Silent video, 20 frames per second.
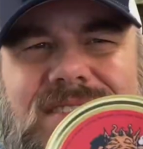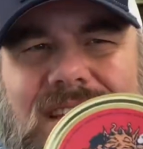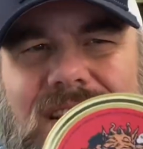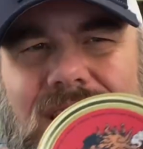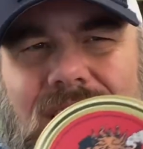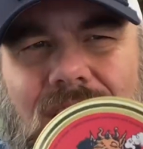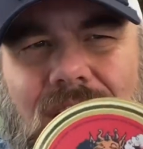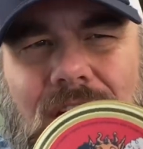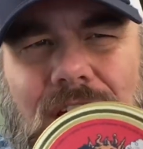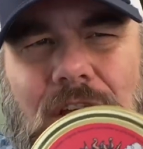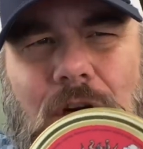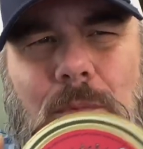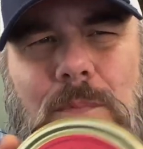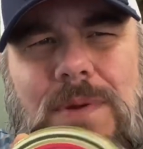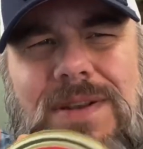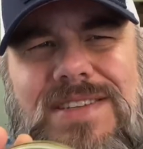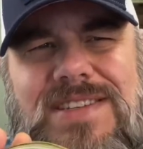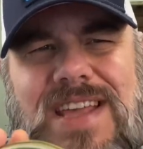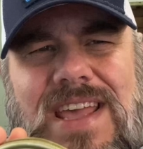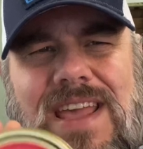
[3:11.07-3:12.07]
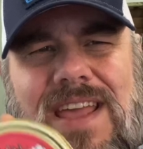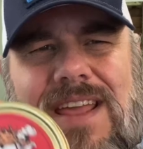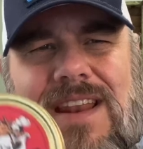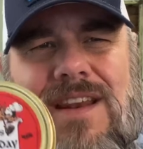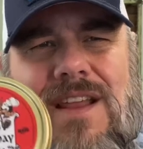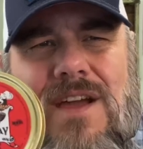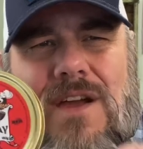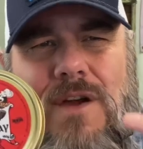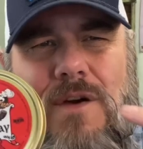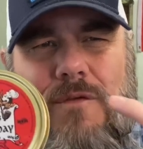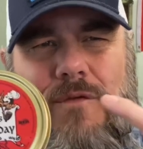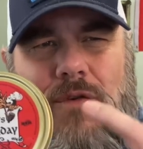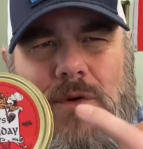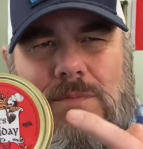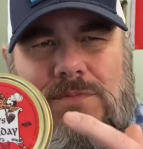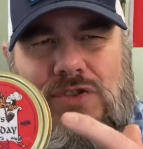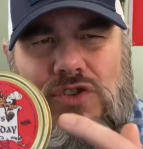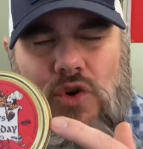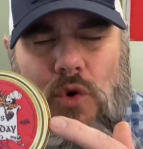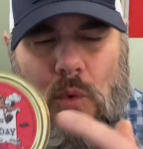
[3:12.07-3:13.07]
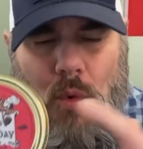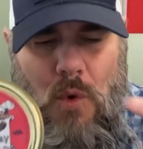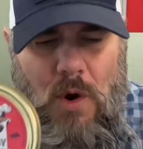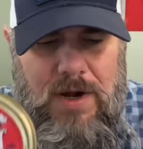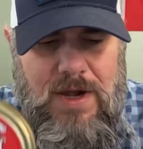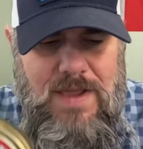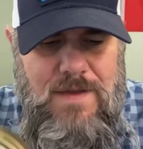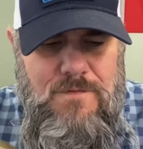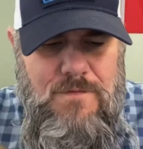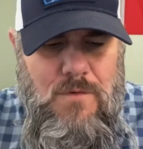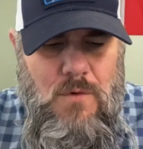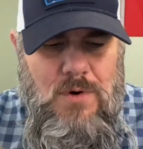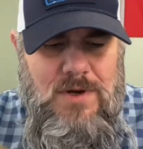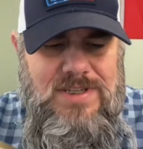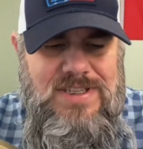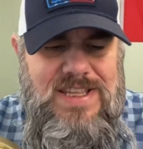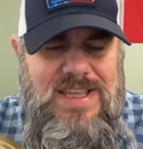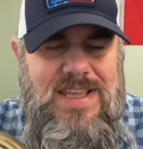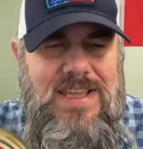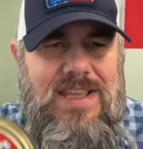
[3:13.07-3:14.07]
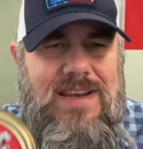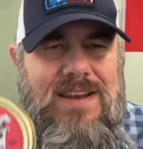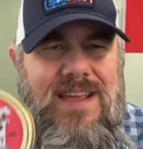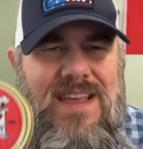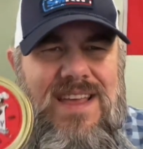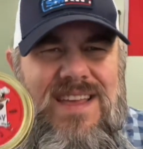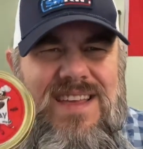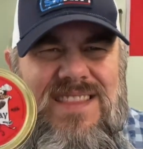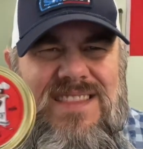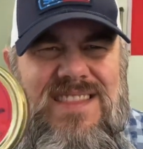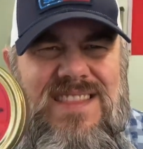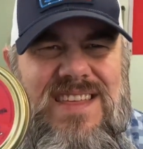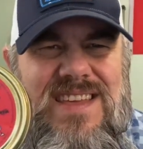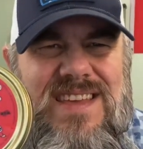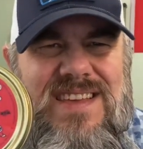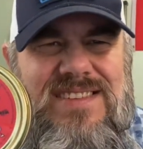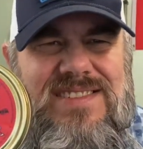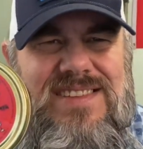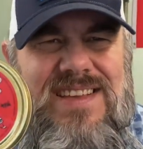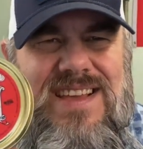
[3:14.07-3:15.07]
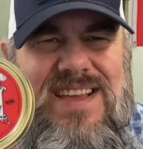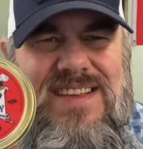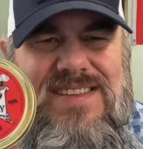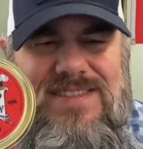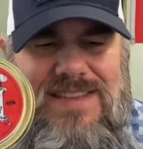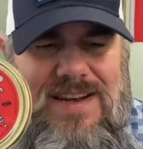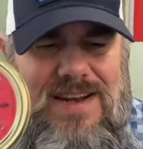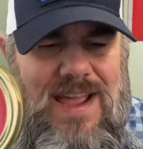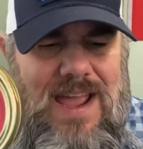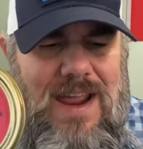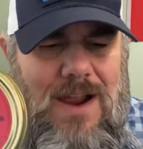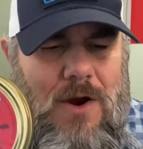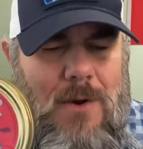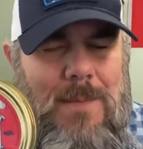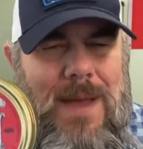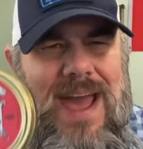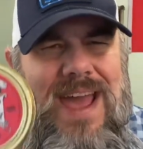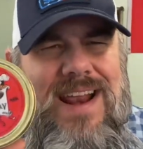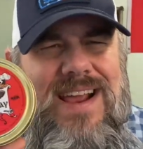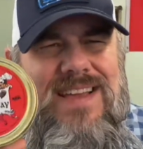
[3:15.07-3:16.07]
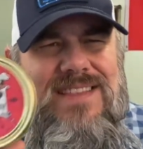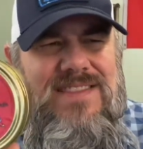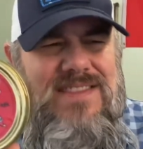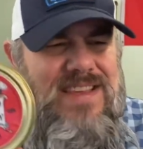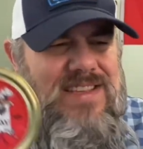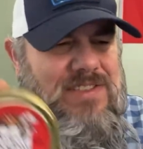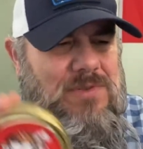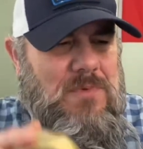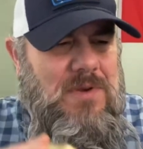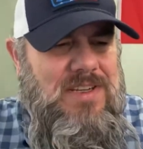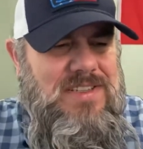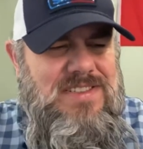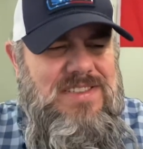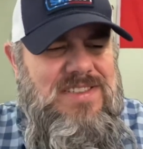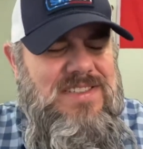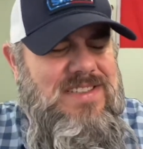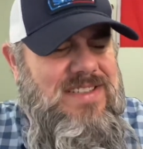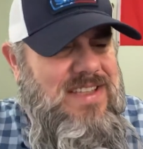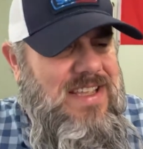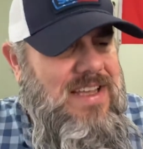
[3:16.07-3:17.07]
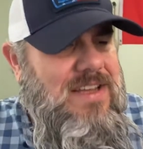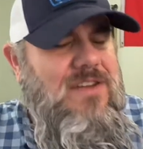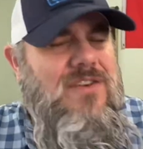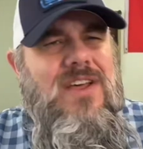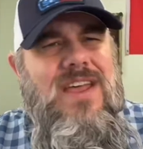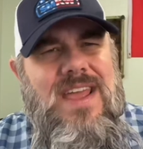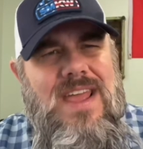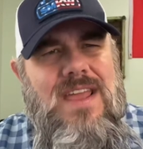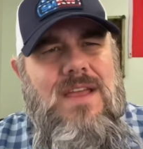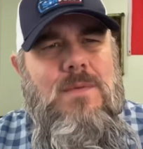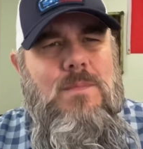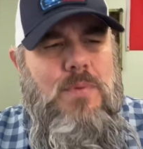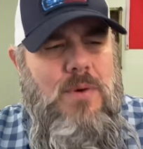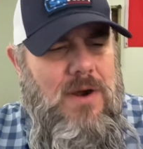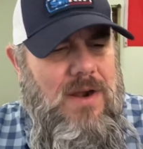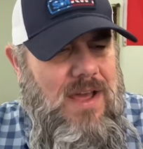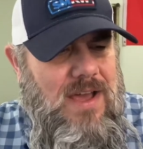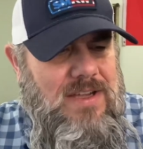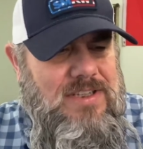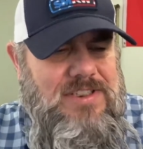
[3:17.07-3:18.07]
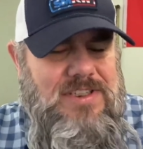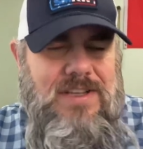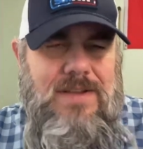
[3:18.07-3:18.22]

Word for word: an unopened tin from 2014. This is an aromatic. This one is still in production.